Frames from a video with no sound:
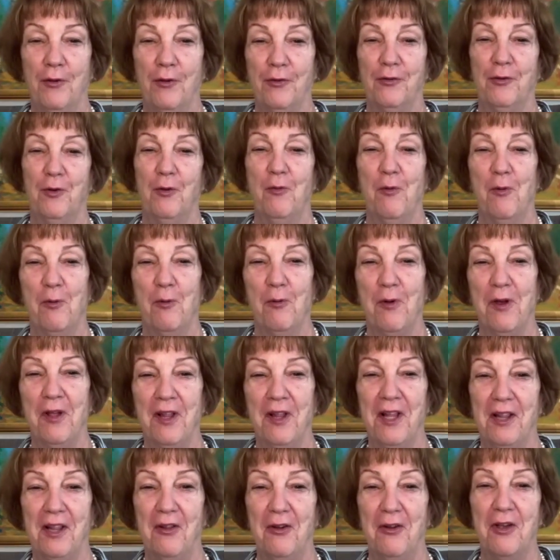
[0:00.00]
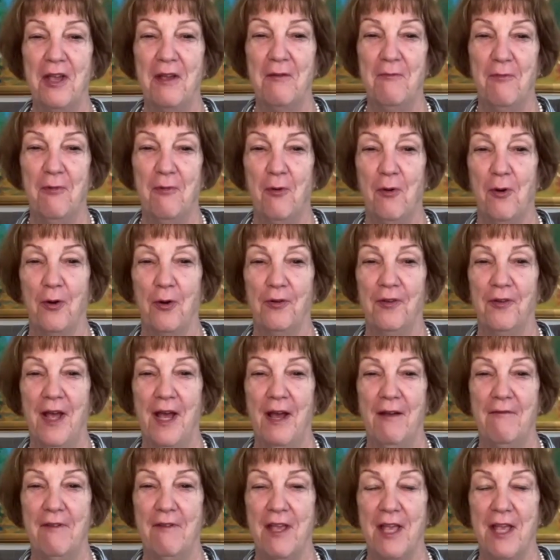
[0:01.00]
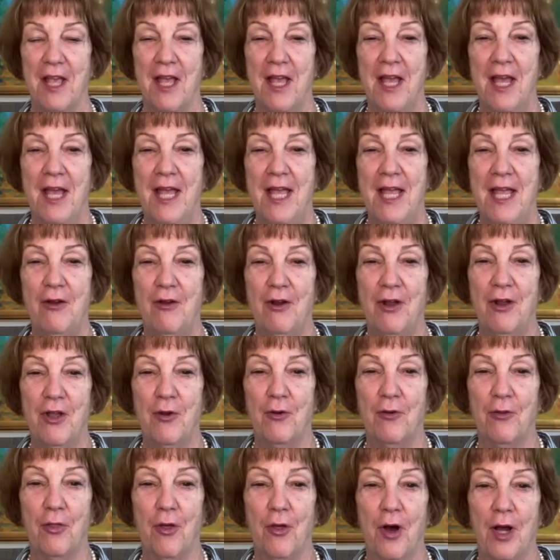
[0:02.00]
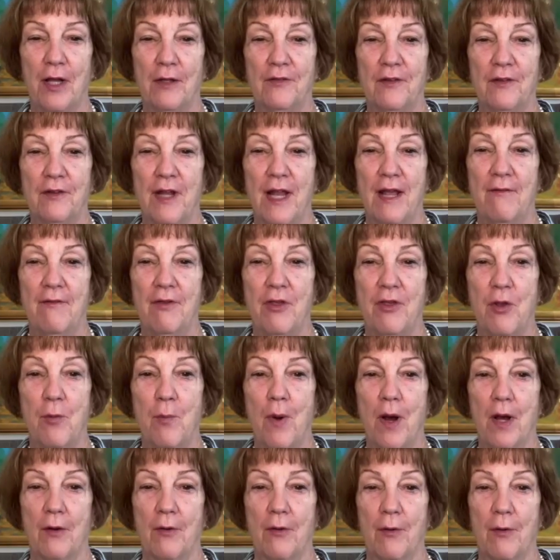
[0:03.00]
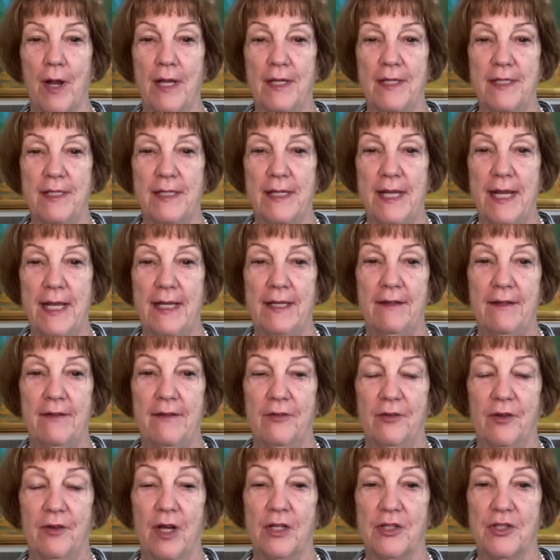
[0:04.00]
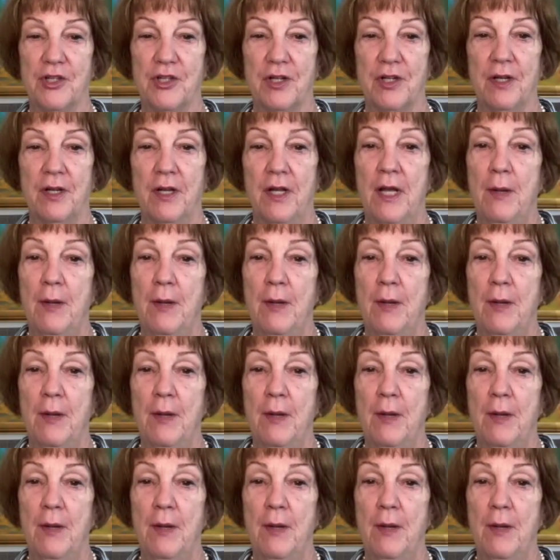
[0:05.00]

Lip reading: So we're really looking forward to hearing your thoughts and having you moderate today's discussion.